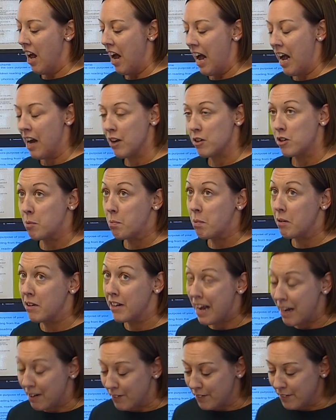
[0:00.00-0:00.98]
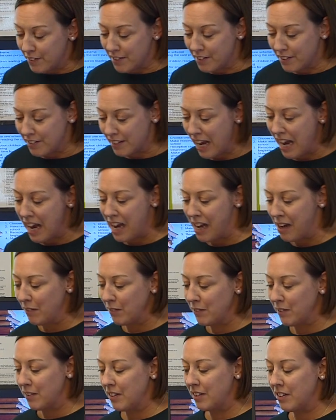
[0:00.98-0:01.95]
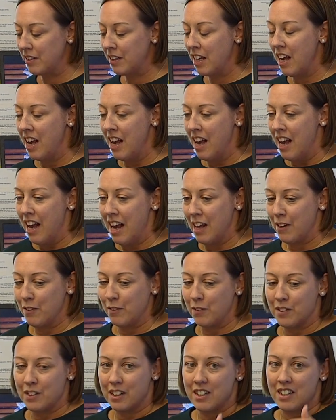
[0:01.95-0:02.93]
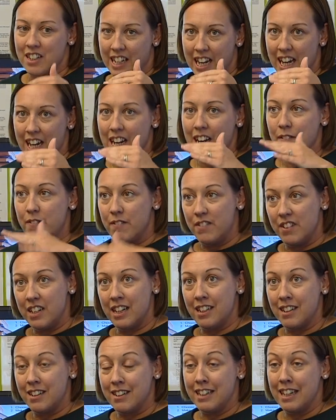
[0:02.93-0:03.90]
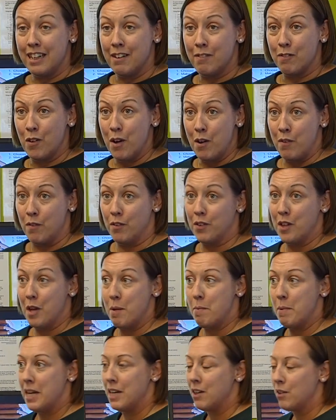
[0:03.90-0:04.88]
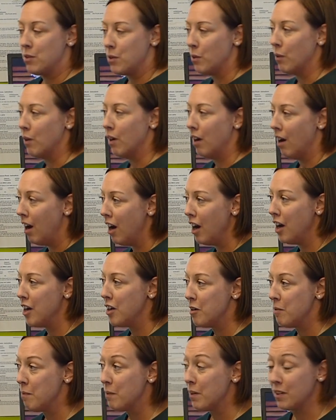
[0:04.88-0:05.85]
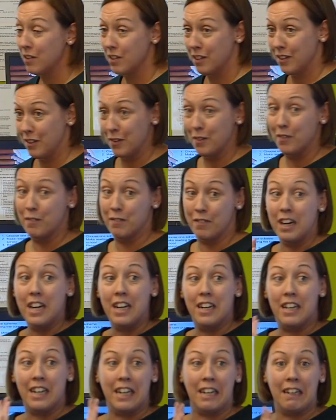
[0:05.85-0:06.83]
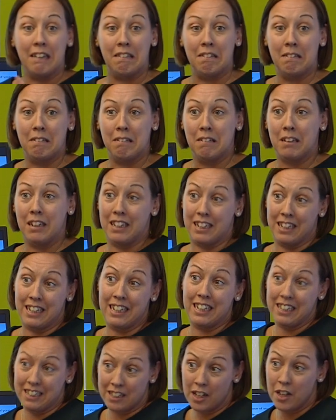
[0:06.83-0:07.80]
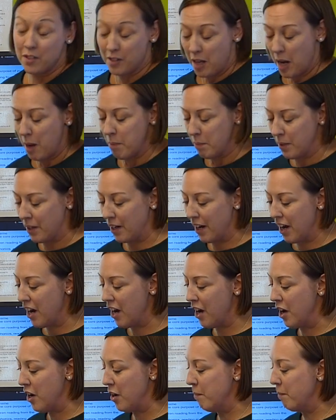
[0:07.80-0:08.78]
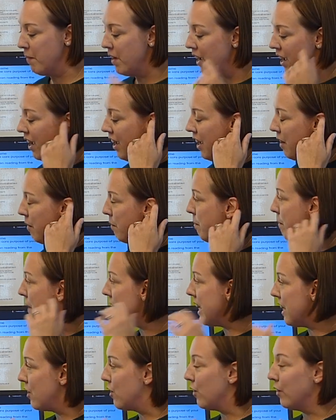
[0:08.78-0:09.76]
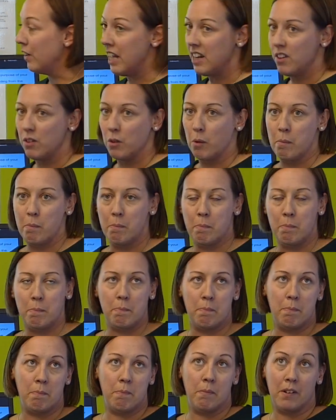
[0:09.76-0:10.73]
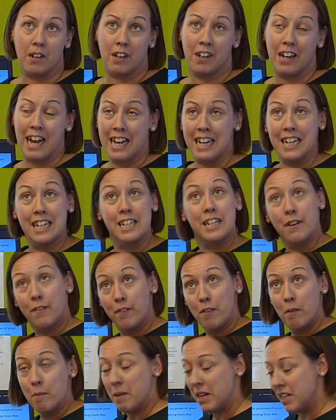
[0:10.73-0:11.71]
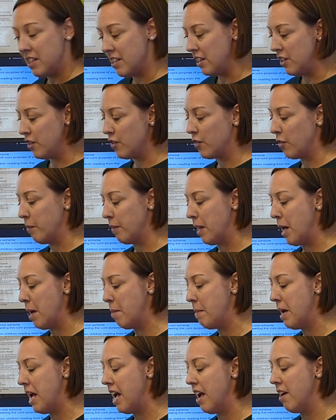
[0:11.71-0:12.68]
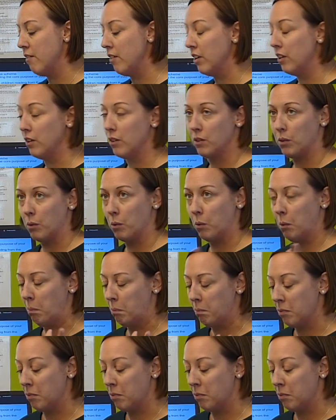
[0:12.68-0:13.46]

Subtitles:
how to pronounce the sounds, and also to get that fidelity of whatever they're being taught at home, because a lot of reading does happen at home. Make sure they're not getting a different message from their parents or